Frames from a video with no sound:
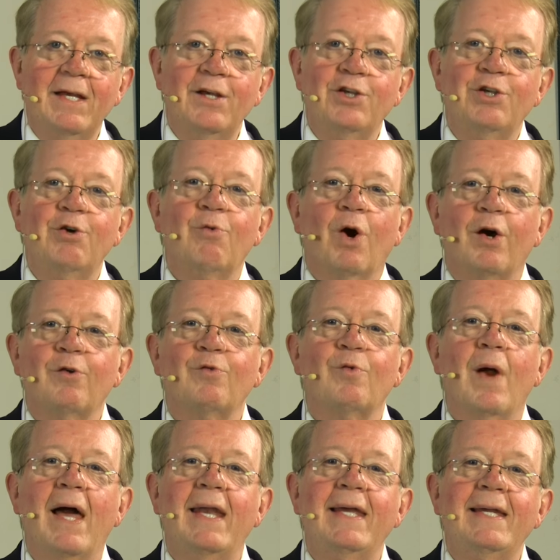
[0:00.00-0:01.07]
You are
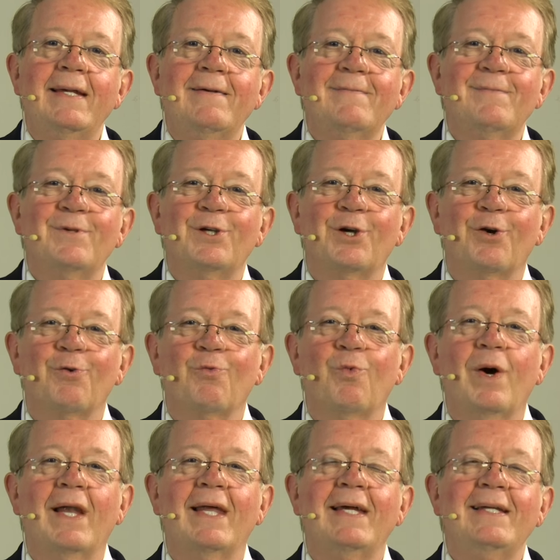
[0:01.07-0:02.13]
ready, you're
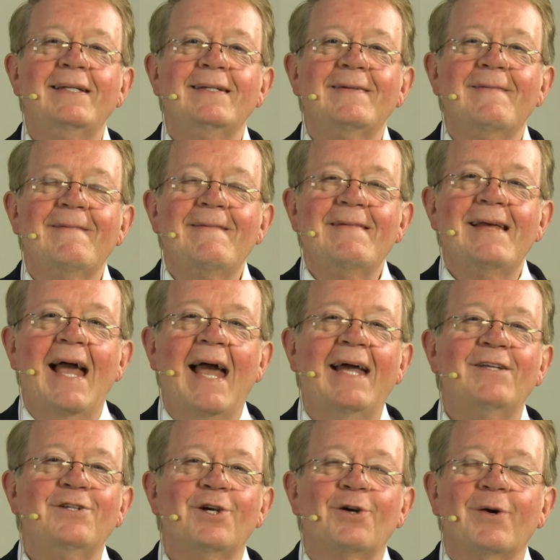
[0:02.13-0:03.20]
willing,
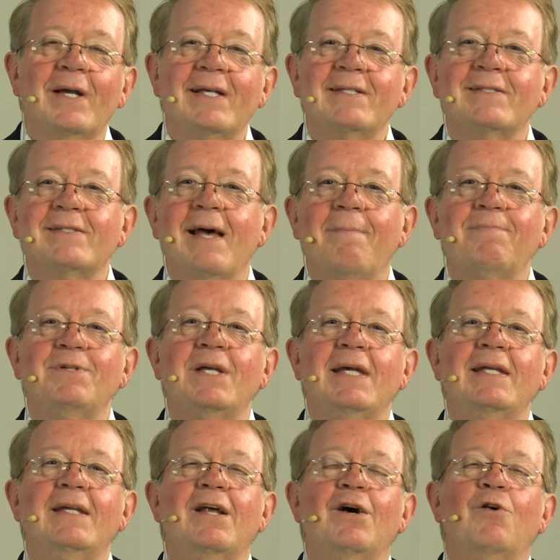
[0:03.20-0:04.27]
and you're
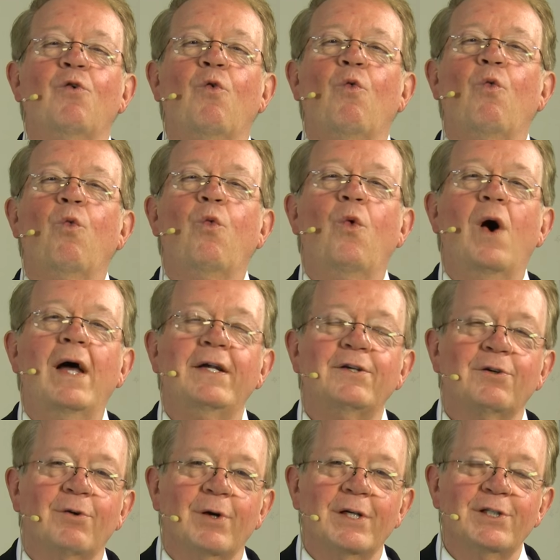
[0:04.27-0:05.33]
accepting
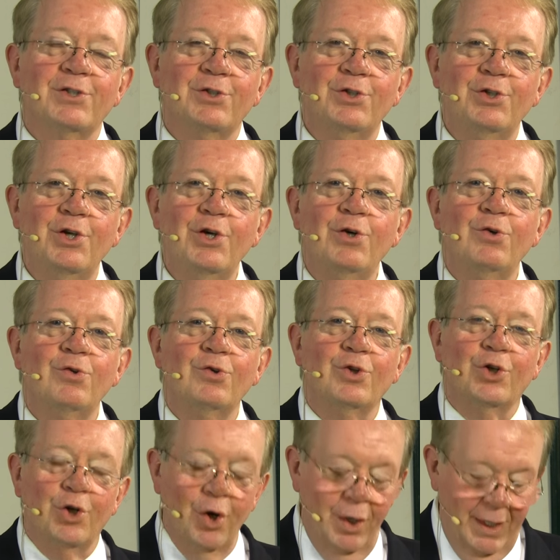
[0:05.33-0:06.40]
wondrous new
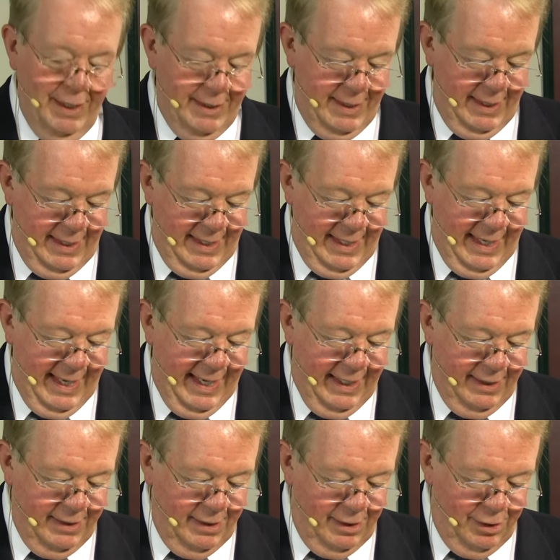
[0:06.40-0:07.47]
good
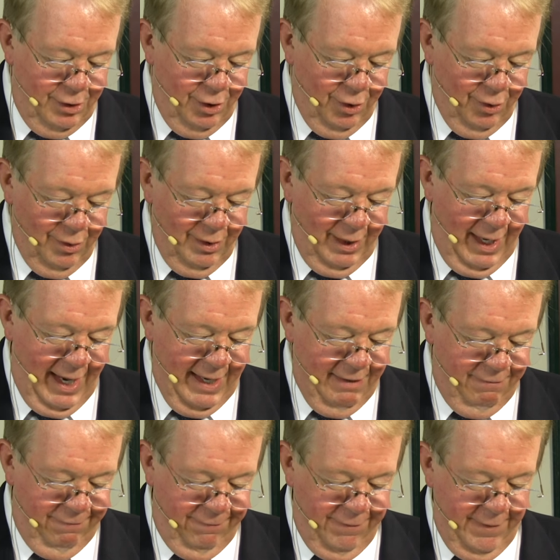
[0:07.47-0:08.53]
in your
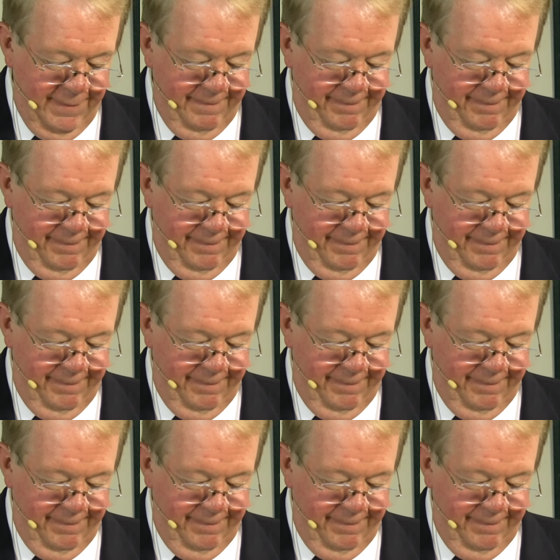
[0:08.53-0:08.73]
life.